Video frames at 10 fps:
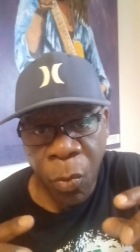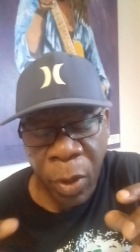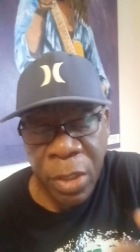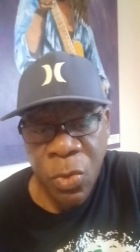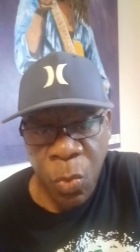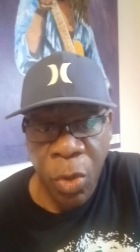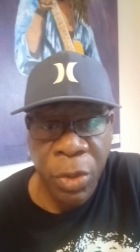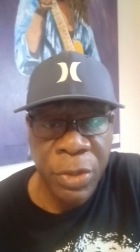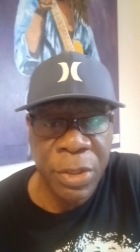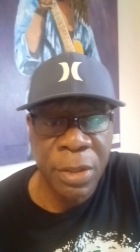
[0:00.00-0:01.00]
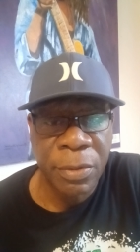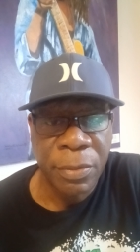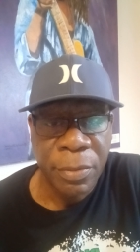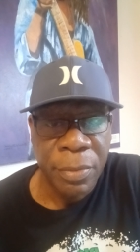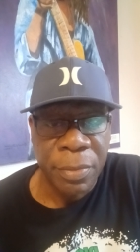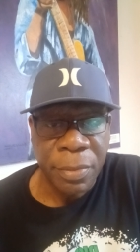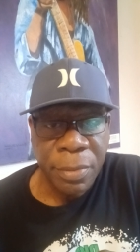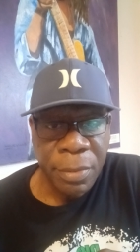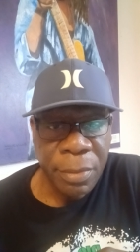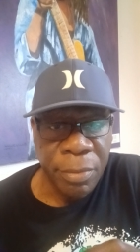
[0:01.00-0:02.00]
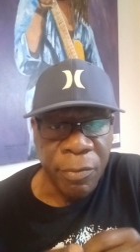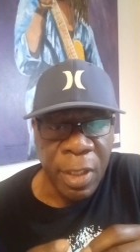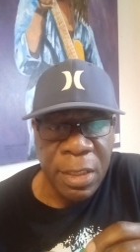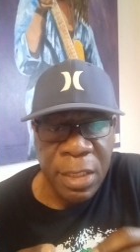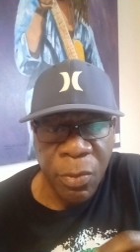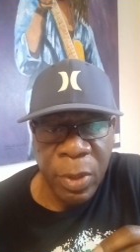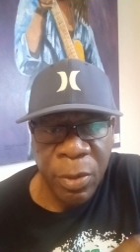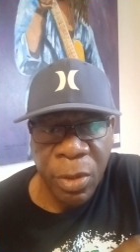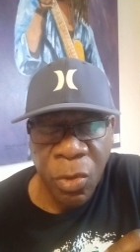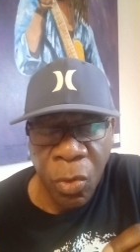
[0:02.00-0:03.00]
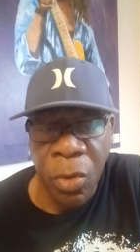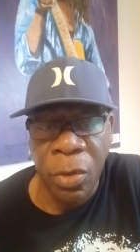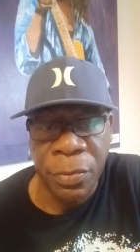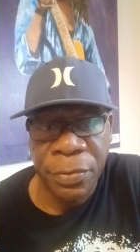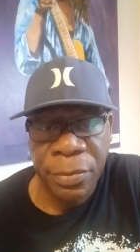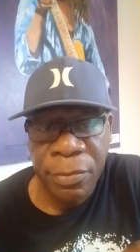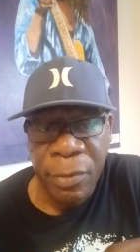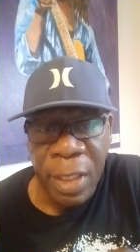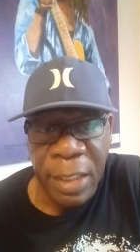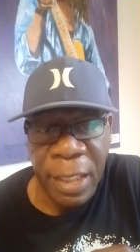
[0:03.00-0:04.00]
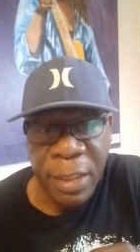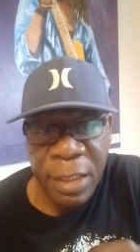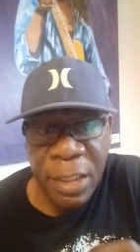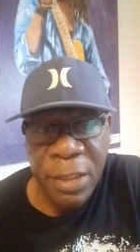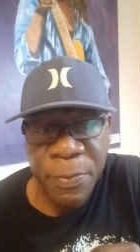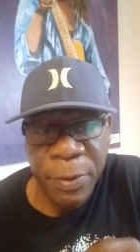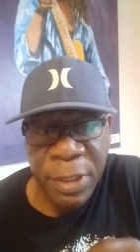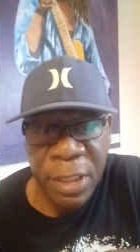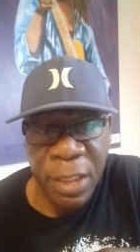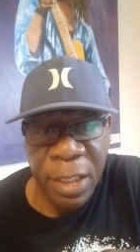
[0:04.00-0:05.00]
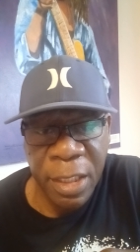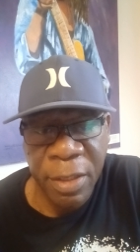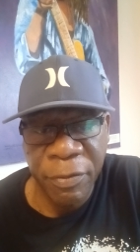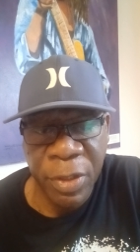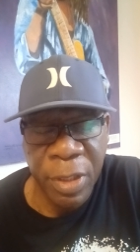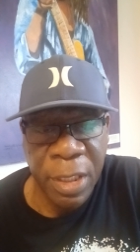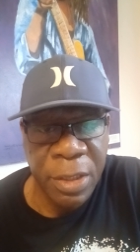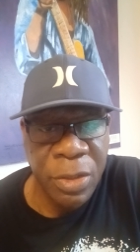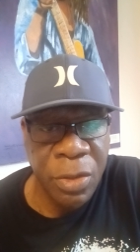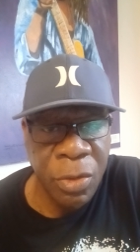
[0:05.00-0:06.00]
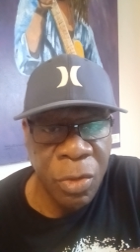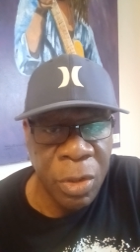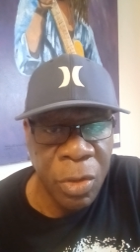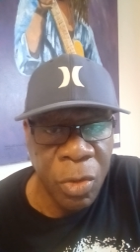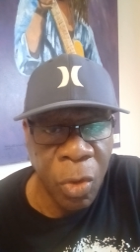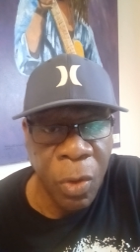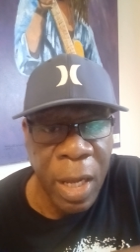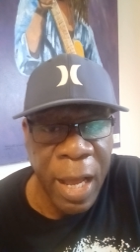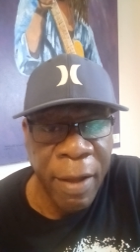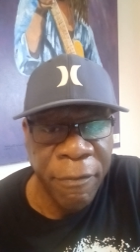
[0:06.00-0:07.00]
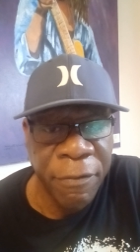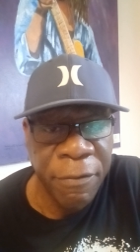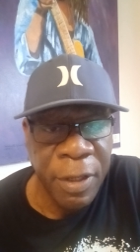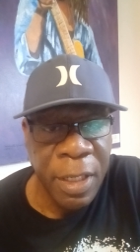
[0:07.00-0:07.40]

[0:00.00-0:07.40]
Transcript: What is worse is that when you know that these particular individuals don't have